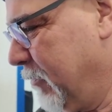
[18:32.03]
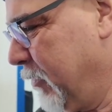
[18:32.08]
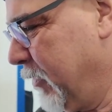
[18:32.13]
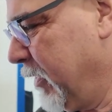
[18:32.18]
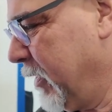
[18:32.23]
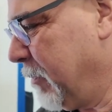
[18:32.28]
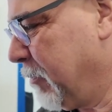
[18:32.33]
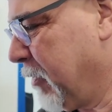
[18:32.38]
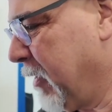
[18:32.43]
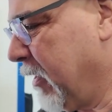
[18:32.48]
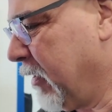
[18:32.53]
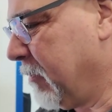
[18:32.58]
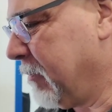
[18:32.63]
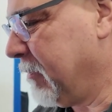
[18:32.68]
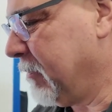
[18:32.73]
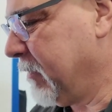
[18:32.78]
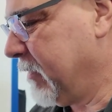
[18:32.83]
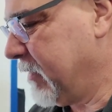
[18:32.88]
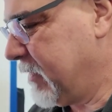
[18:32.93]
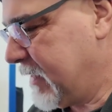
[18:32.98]
Really proud
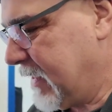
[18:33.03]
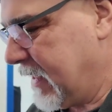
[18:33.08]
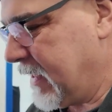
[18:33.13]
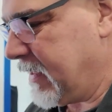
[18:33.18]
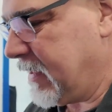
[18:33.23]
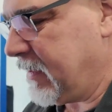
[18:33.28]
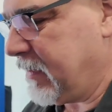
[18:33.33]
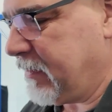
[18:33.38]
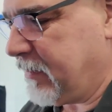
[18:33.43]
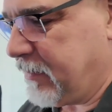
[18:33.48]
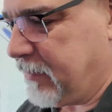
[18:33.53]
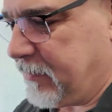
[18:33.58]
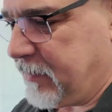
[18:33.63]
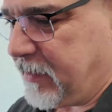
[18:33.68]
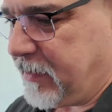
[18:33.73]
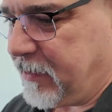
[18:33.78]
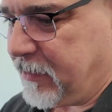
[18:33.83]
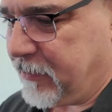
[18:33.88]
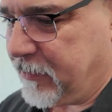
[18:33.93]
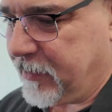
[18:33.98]
of Teddy,
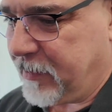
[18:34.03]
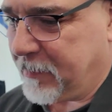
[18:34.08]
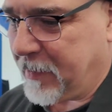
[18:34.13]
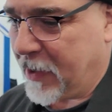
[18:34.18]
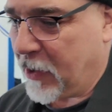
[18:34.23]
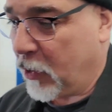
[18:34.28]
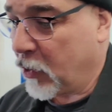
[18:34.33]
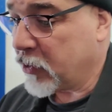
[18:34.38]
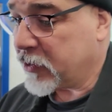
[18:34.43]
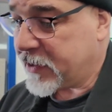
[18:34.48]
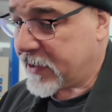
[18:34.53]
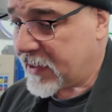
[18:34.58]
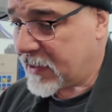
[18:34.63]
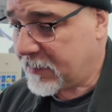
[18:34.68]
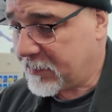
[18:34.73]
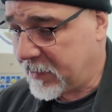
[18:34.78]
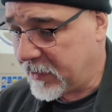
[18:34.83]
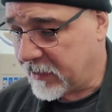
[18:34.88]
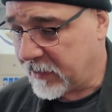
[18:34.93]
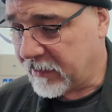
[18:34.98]
you know, and my whole
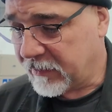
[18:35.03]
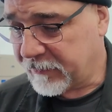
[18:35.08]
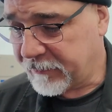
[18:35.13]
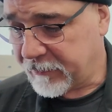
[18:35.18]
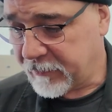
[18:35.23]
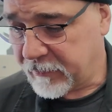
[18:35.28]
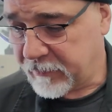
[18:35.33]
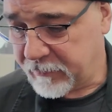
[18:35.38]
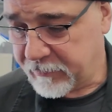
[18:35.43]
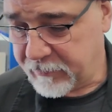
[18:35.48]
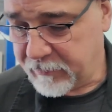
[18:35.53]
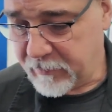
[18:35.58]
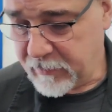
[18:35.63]
team here for